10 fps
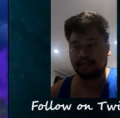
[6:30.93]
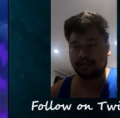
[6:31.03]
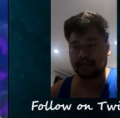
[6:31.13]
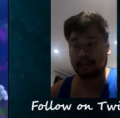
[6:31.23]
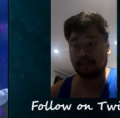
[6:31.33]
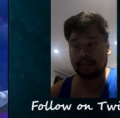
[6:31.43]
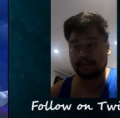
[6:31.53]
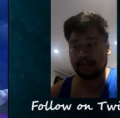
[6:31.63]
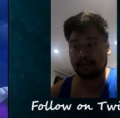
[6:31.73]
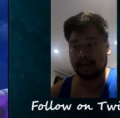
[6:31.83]
can sweep
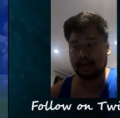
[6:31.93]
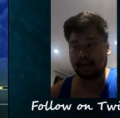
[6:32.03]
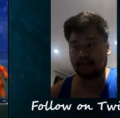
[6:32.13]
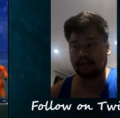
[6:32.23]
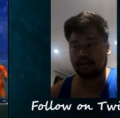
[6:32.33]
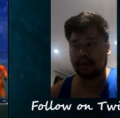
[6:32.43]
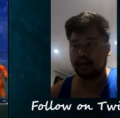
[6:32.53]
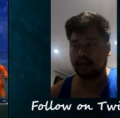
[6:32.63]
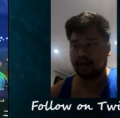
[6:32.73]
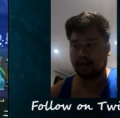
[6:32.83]
at the back. So right
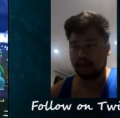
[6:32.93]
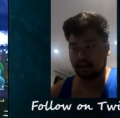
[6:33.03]
here